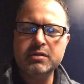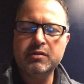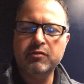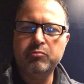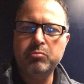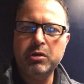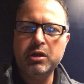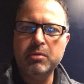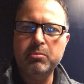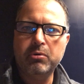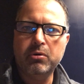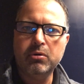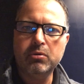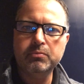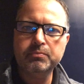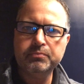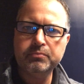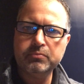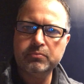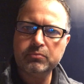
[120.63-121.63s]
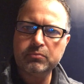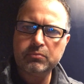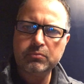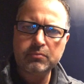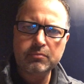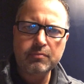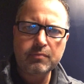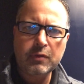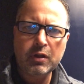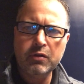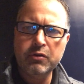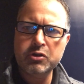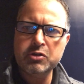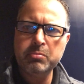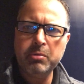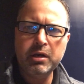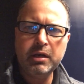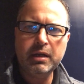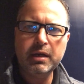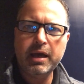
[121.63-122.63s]
of people, they're
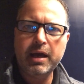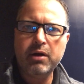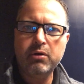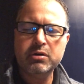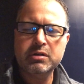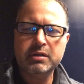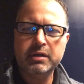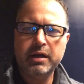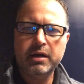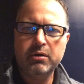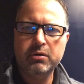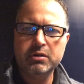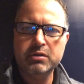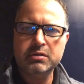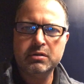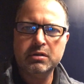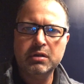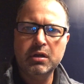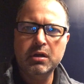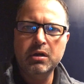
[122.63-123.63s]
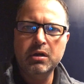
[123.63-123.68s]
spending hours and hours